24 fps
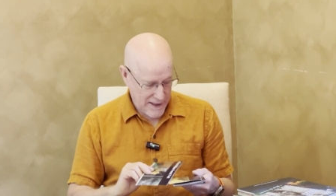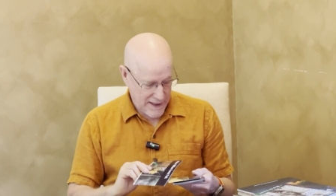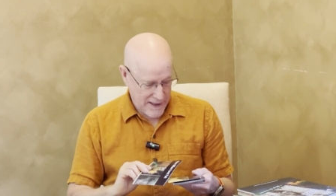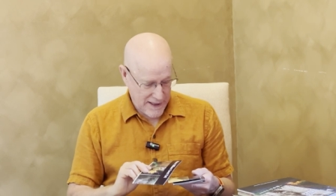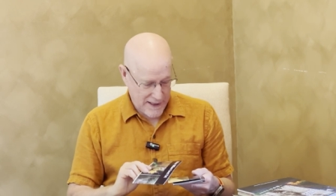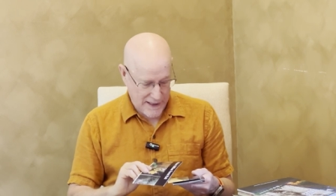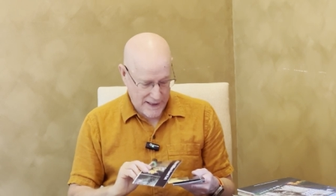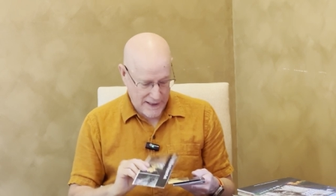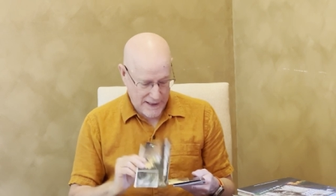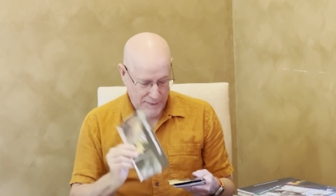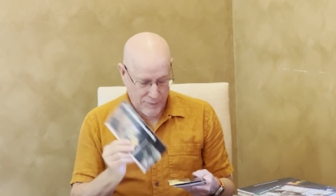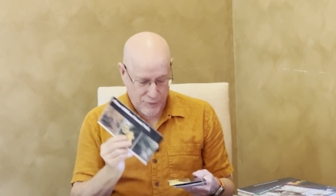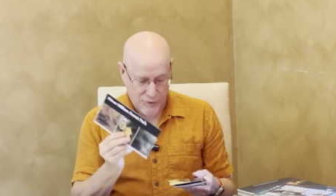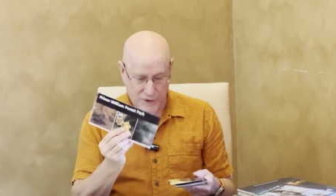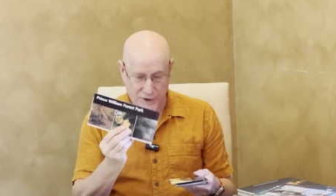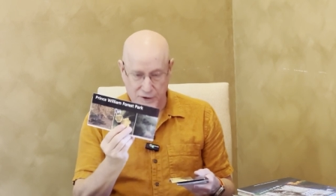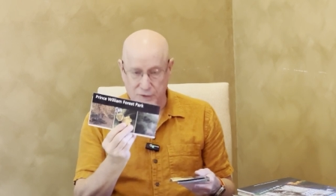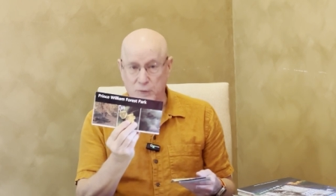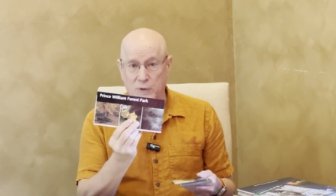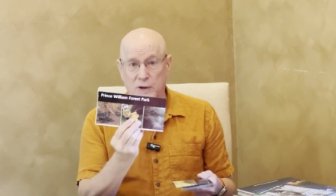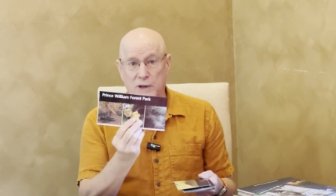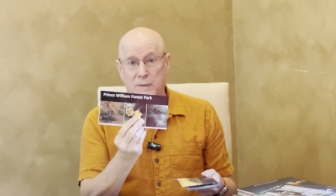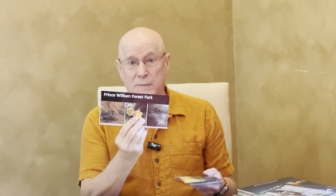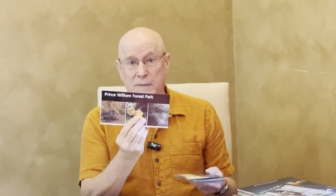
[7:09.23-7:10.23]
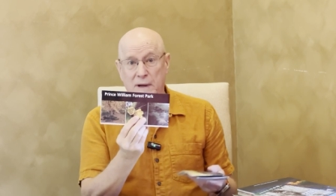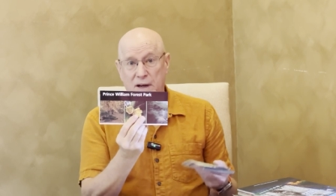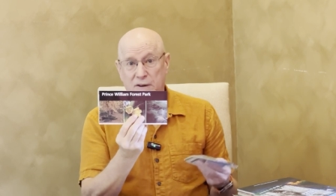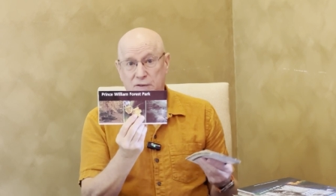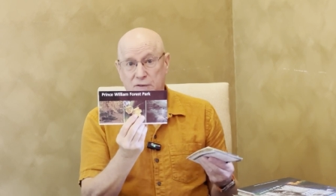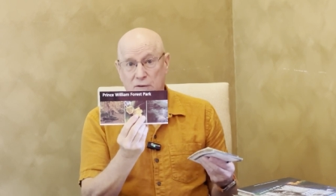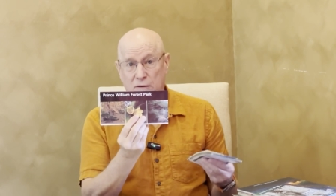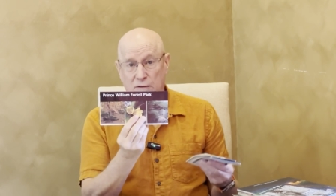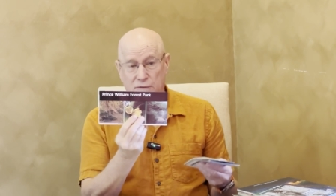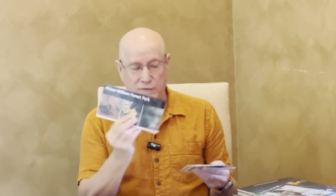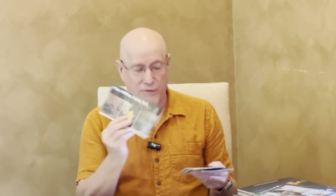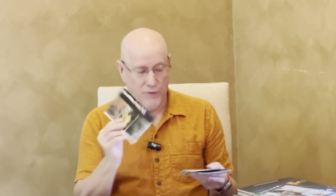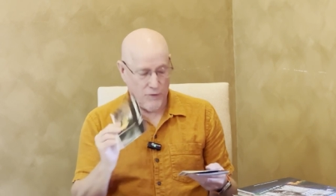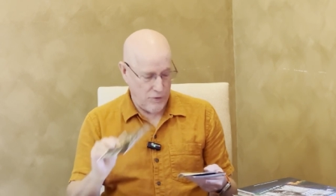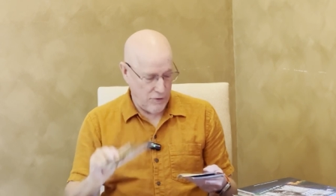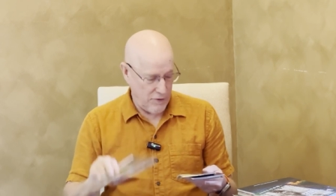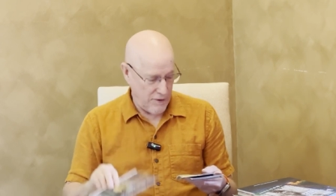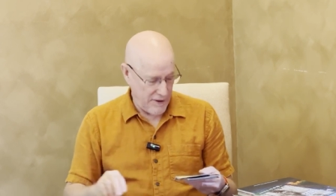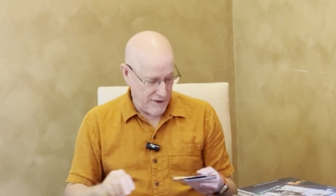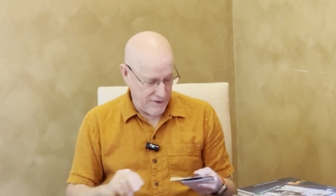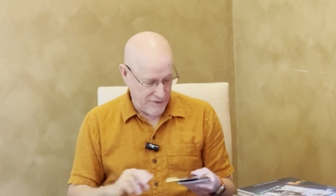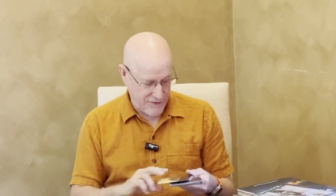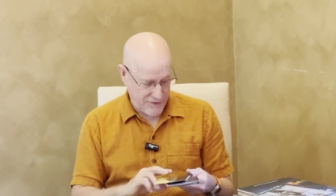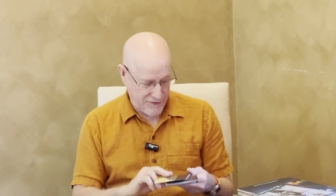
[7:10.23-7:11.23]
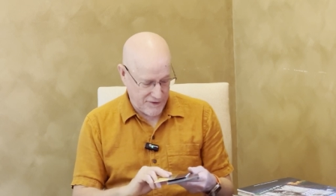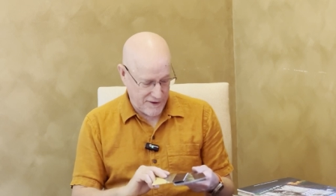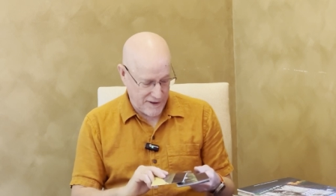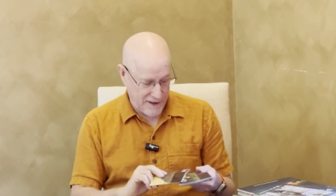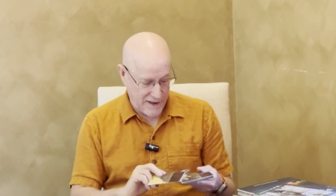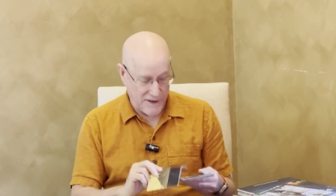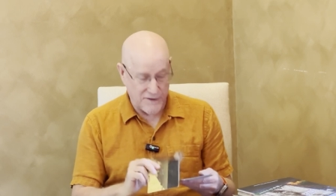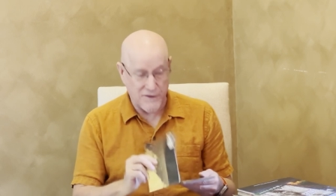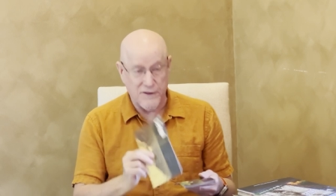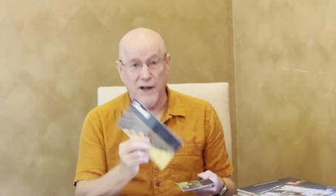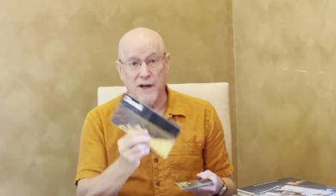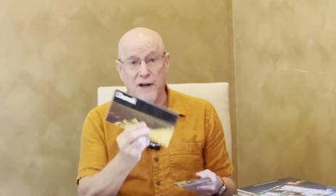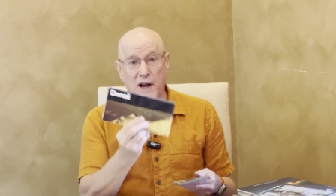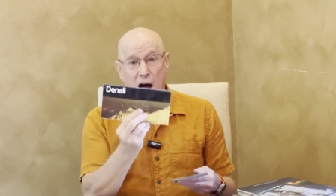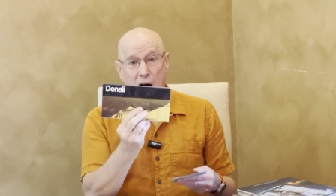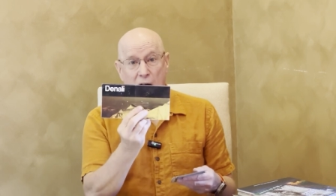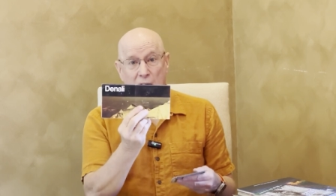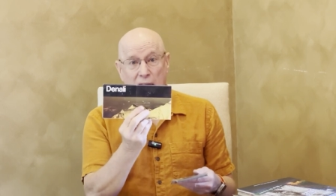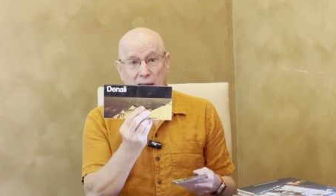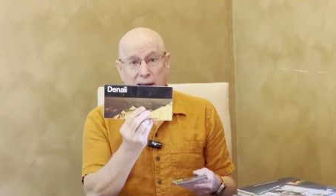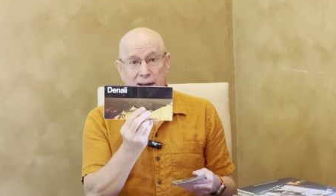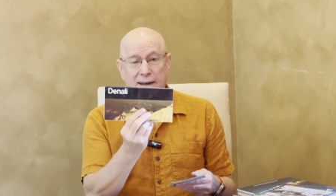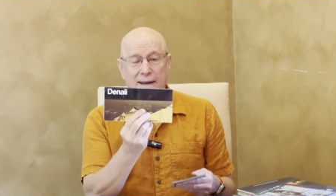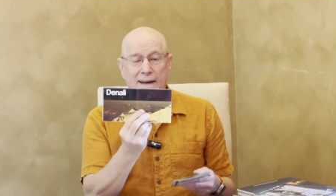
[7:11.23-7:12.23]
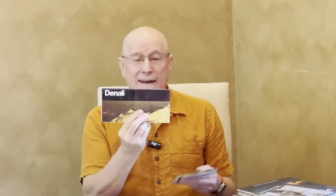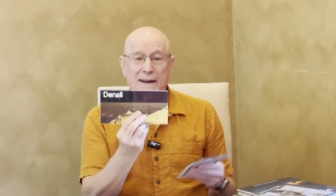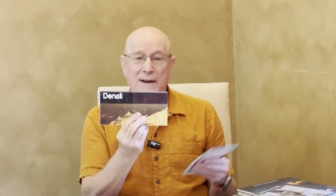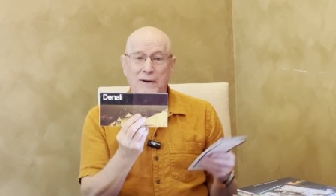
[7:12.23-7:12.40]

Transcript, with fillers: Uh, Prince William National Forest, uh, Denali.